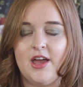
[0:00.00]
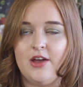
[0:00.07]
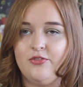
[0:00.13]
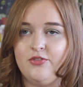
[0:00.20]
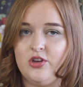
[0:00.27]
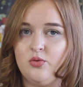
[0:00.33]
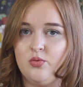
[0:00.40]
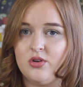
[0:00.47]

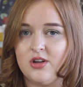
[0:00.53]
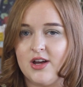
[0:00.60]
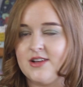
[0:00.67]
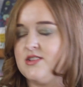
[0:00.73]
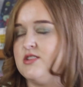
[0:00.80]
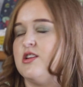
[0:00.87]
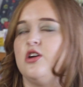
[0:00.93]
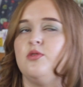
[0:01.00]
If you would like
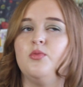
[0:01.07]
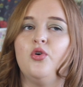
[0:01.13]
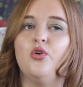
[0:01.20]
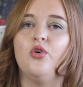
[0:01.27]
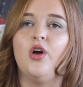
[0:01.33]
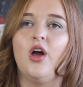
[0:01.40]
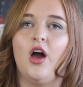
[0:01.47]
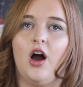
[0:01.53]
to know
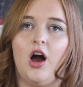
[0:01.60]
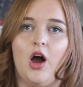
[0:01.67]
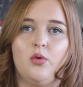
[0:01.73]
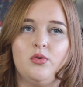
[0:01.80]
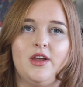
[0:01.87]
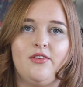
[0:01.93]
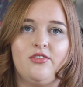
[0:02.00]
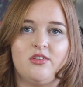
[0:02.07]
more, I
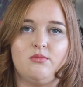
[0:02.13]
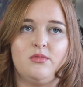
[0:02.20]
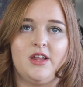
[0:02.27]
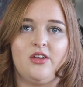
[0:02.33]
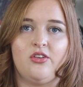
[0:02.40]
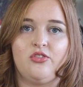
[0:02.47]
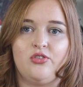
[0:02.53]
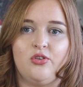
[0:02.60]
will leave some
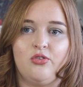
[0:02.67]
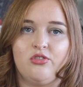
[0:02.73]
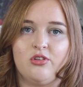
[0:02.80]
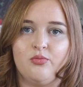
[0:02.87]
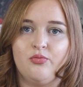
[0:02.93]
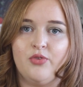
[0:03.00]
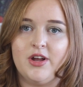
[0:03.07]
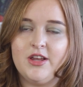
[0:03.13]
links to
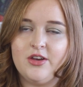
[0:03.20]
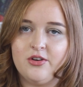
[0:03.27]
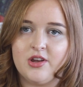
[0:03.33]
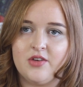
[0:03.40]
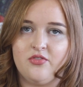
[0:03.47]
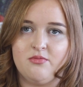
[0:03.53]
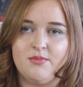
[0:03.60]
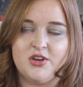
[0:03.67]
some really good
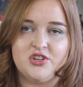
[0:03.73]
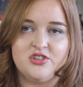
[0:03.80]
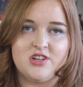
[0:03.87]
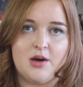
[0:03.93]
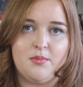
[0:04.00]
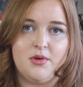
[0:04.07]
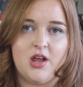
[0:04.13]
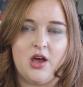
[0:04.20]
information
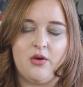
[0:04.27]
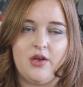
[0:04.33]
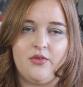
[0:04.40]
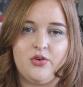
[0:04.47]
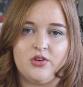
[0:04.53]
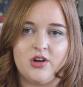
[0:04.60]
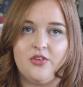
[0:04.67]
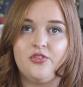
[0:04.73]
down below if
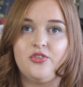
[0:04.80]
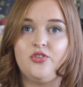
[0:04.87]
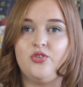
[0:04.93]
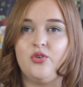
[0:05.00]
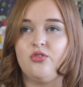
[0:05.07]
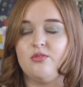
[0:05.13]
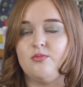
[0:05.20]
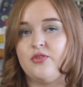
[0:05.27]
you'd like to
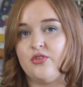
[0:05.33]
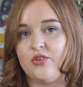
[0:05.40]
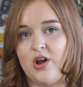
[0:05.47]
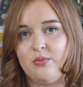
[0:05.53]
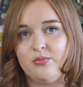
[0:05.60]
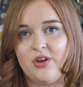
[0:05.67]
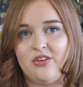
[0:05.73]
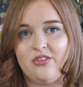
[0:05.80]
do some of your
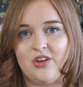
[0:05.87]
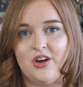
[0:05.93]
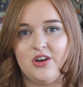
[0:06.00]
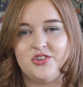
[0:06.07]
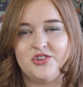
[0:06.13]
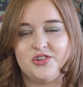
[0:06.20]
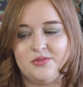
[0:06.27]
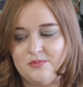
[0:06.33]
own research.